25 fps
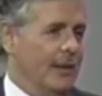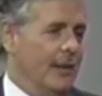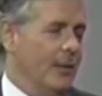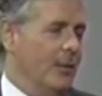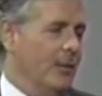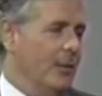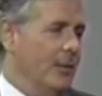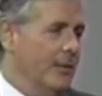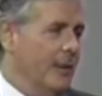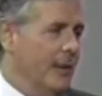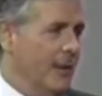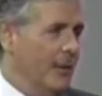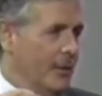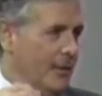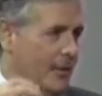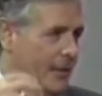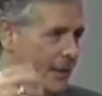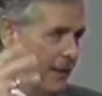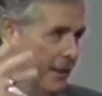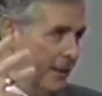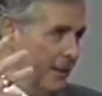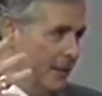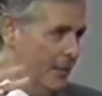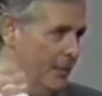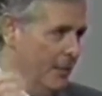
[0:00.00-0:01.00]
of course they always
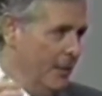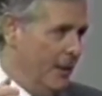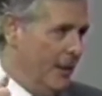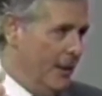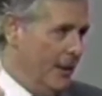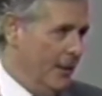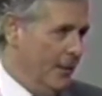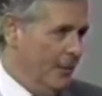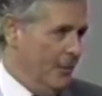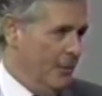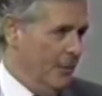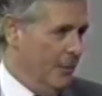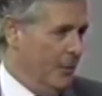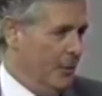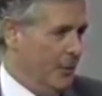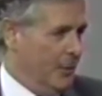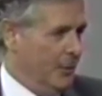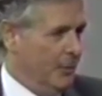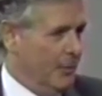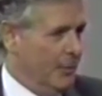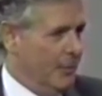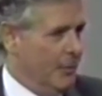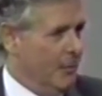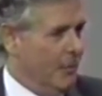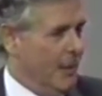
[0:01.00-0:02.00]
think of the media reporter
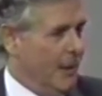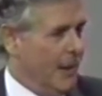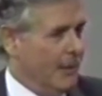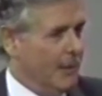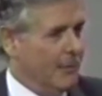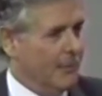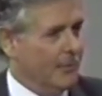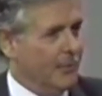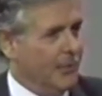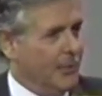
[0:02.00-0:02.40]
with the microphone